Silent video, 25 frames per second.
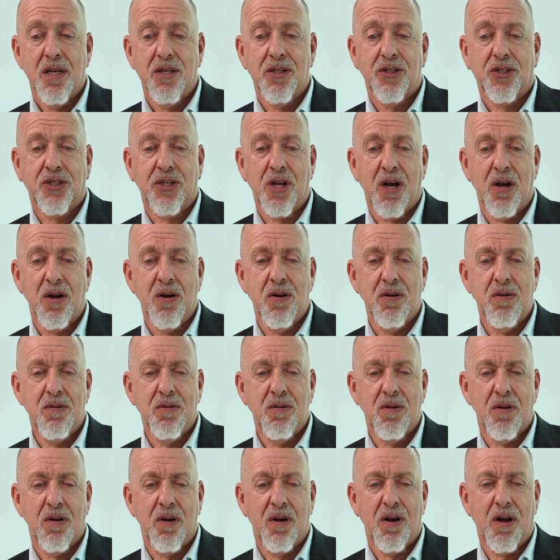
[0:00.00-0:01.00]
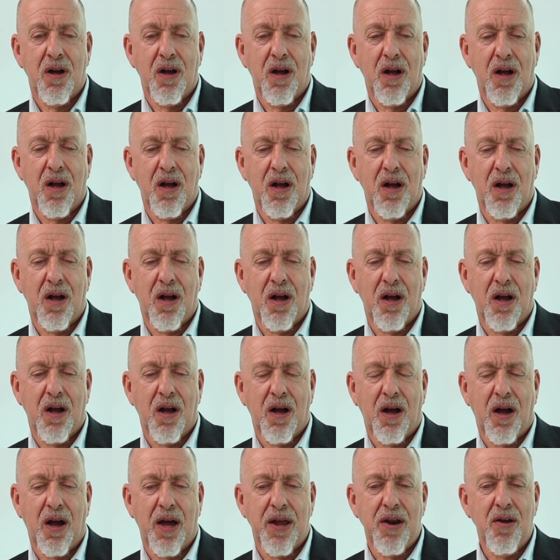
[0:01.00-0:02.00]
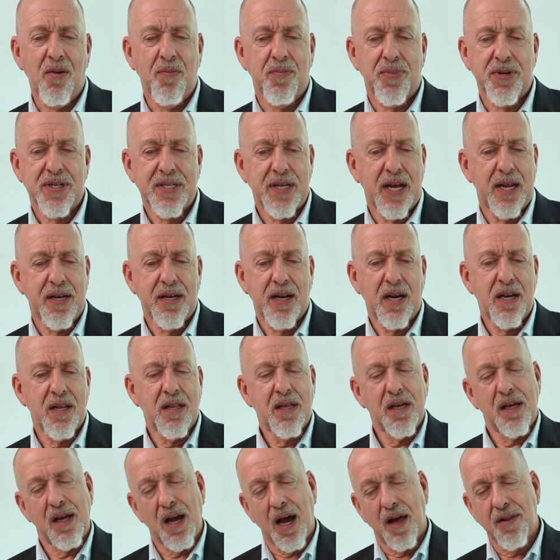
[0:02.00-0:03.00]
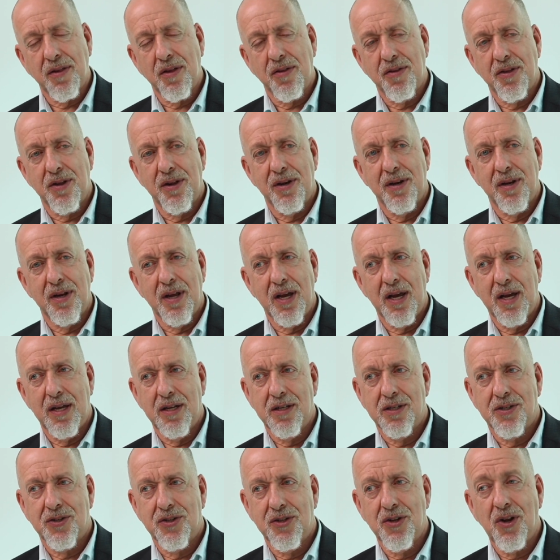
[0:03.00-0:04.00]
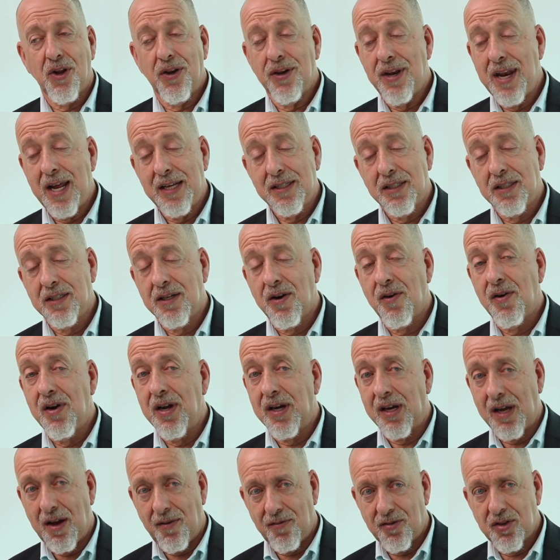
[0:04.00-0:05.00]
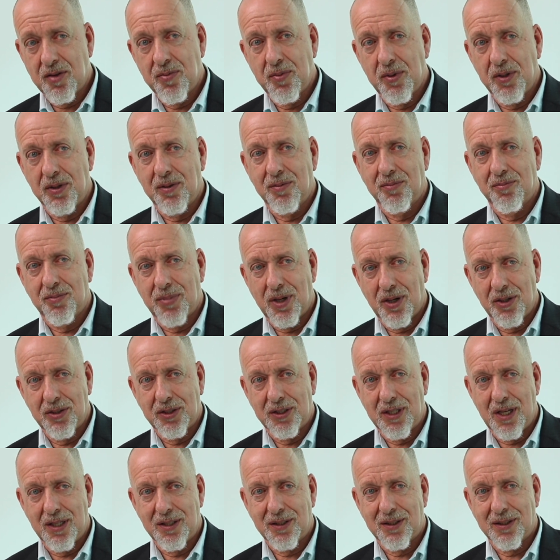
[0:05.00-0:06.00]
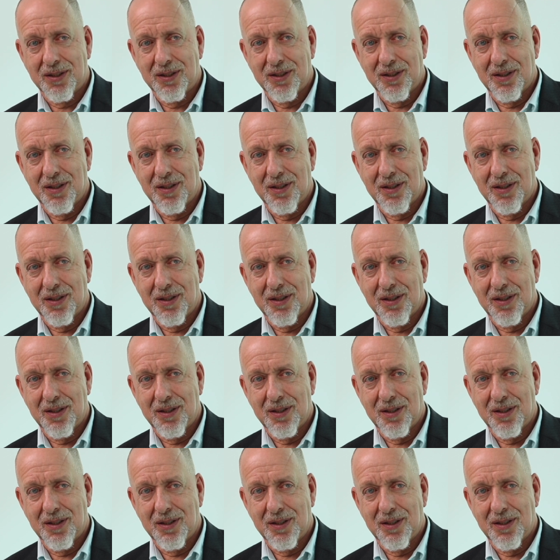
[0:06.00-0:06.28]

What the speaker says: So I don't pretend anything other than it's not necessarily a comfortable process.